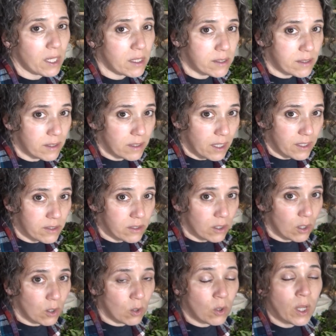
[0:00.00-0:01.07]
is the
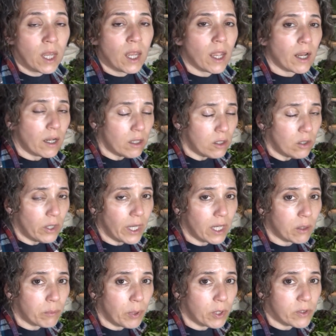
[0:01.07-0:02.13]
Nesco, and I'll go ahead
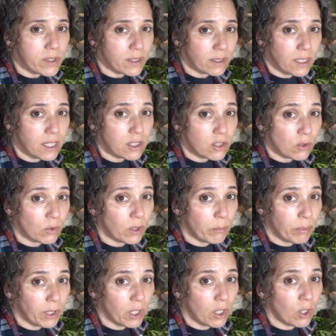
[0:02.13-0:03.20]
and post a link to it
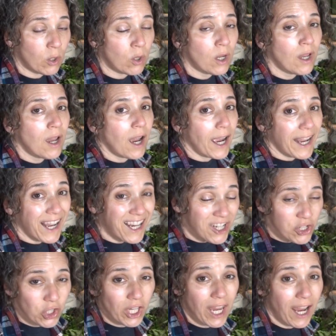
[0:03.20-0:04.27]
below. I
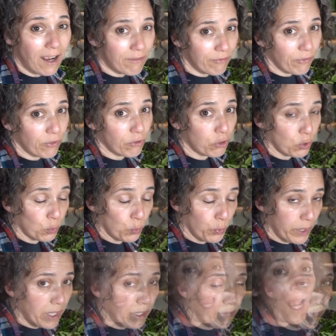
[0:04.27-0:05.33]
actually have
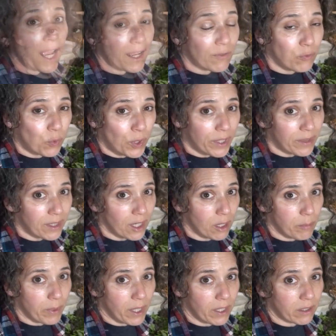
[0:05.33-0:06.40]
three of them. I have one that I
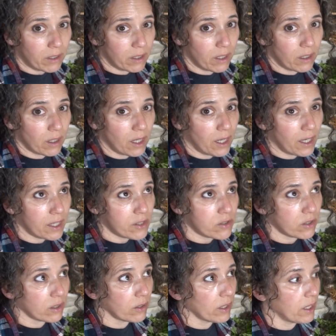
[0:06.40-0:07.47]
bought at an
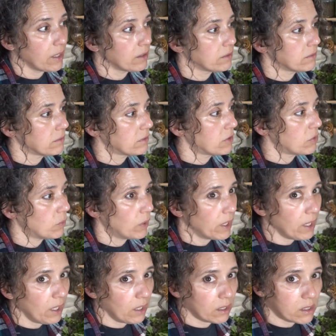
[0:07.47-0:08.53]
auction like
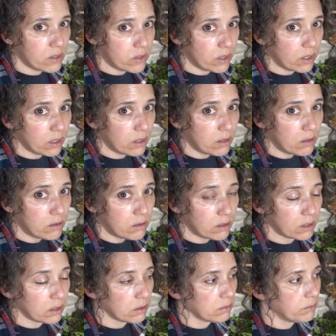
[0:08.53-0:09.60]
20 years ago,
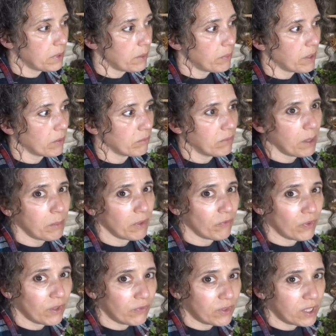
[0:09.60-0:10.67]
or maybe maybe
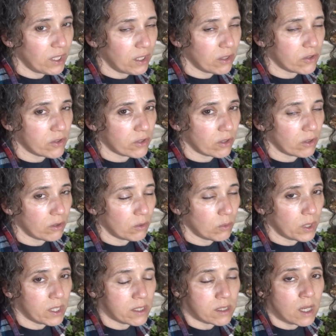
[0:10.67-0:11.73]
15 years ago it
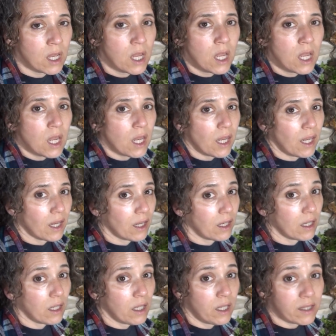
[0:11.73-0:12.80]
was,
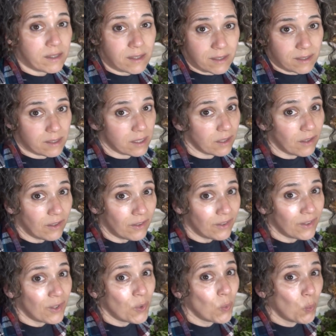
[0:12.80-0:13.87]
and it still
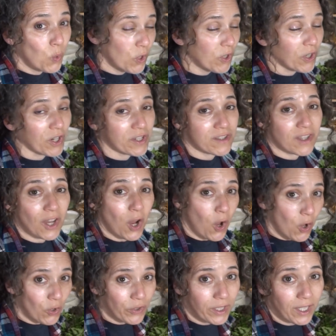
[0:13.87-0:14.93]
works. The
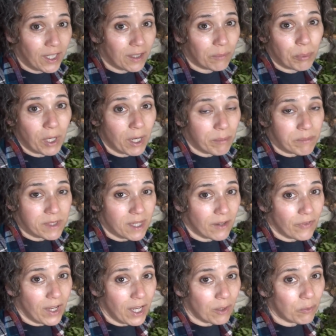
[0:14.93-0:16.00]
only problems
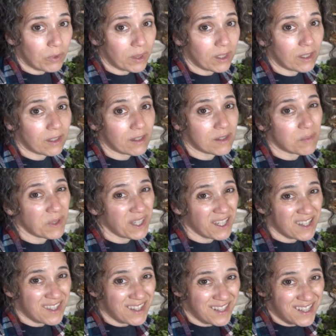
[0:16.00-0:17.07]
I've had with it is
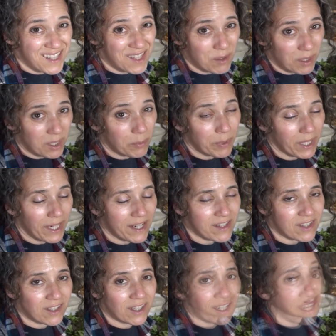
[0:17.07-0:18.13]
because it is all
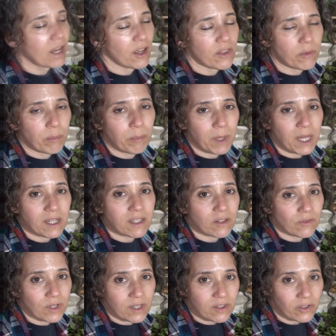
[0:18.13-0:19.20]
plastic. Is now the base
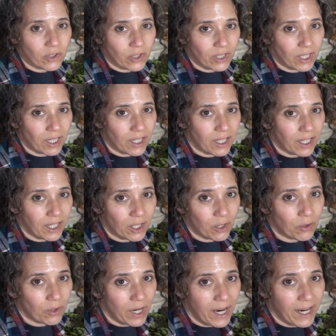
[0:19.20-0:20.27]
of it's starting to get kind of
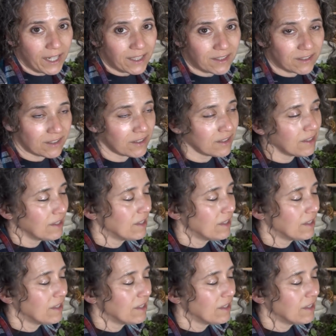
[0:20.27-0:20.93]
cracked and